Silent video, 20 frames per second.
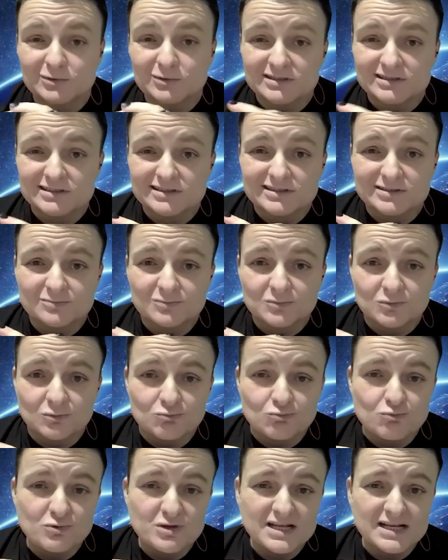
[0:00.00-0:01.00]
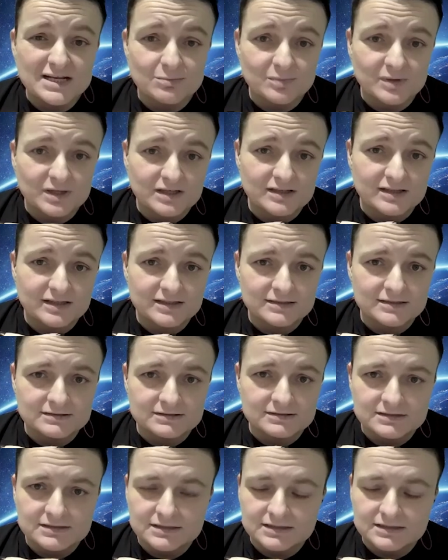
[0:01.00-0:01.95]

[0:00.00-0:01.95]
was a really big deal.